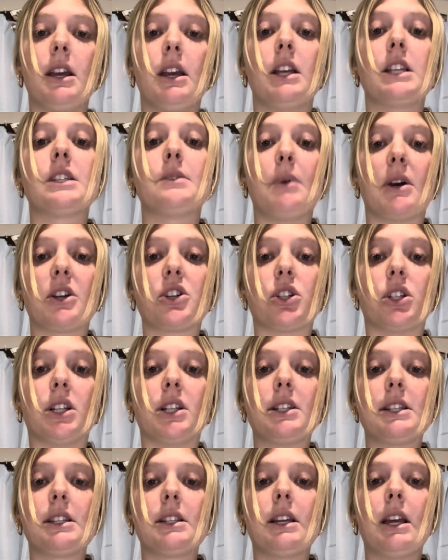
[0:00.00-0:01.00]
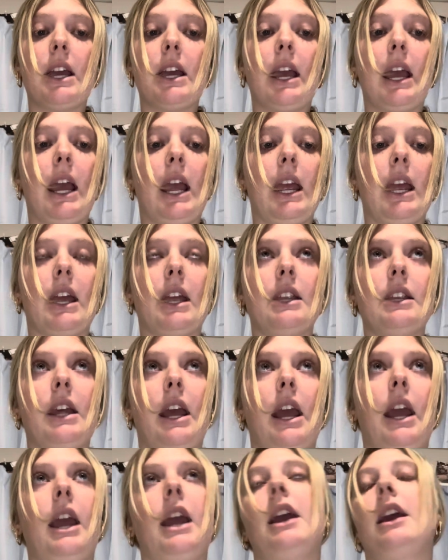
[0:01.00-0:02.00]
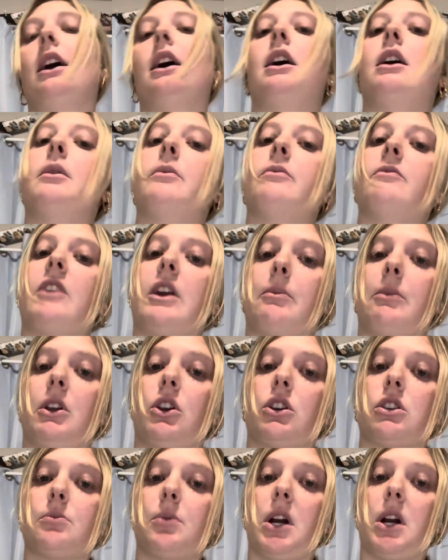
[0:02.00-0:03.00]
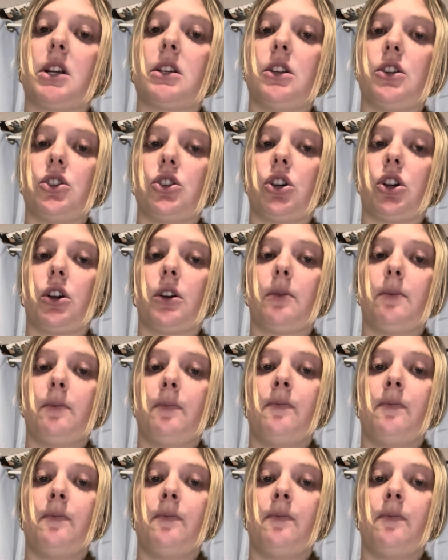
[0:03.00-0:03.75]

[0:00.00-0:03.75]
specialist, and a family nurse practitioner.